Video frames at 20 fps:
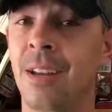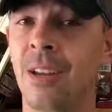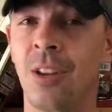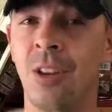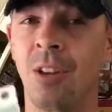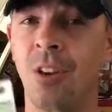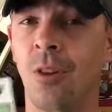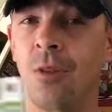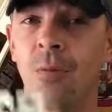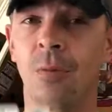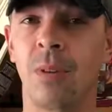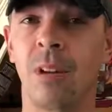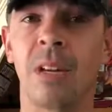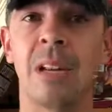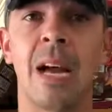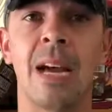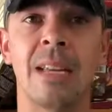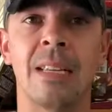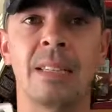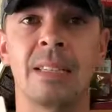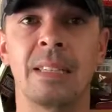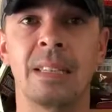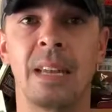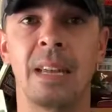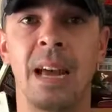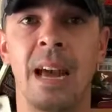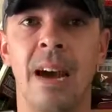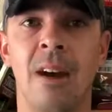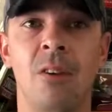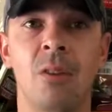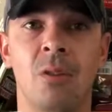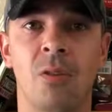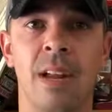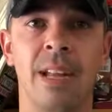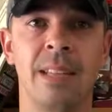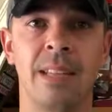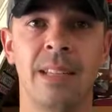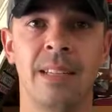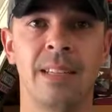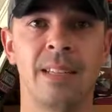You don't realize how
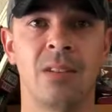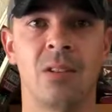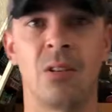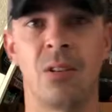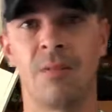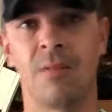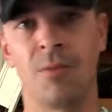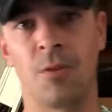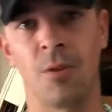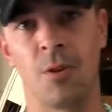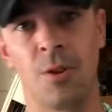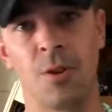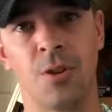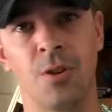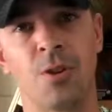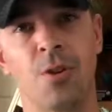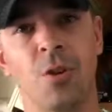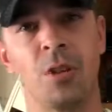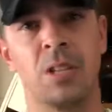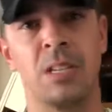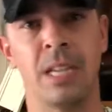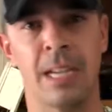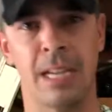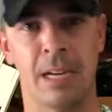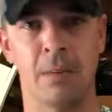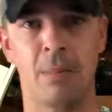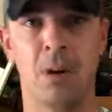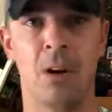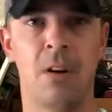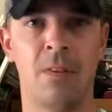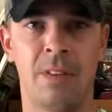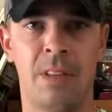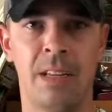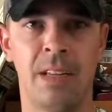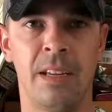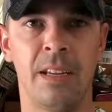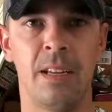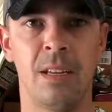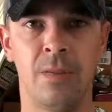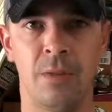great these are for you until you take them off at the
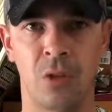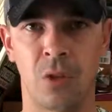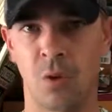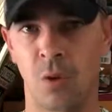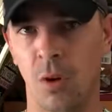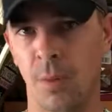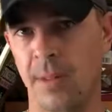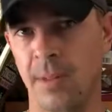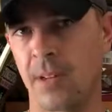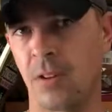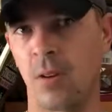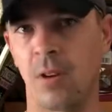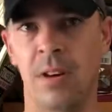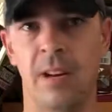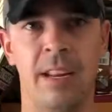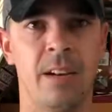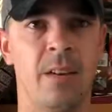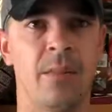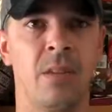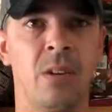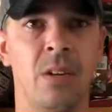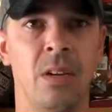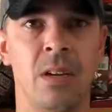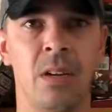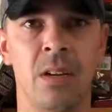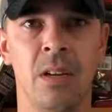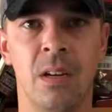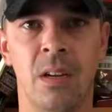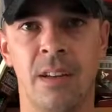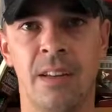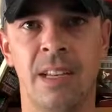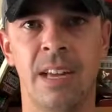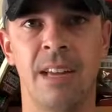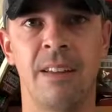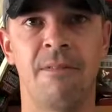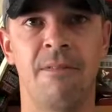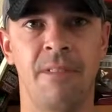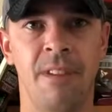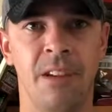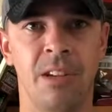end of a tournament or an end of a day
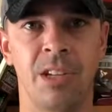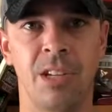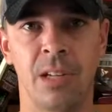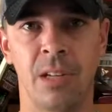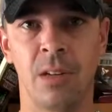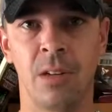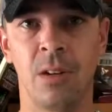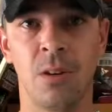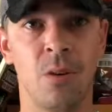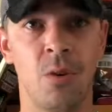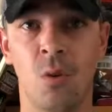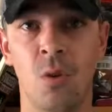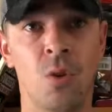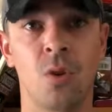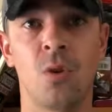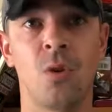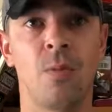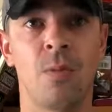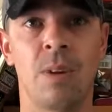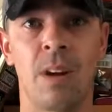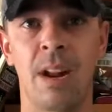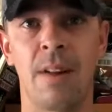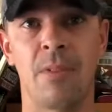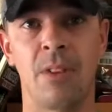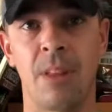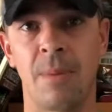fishing or doing whatever.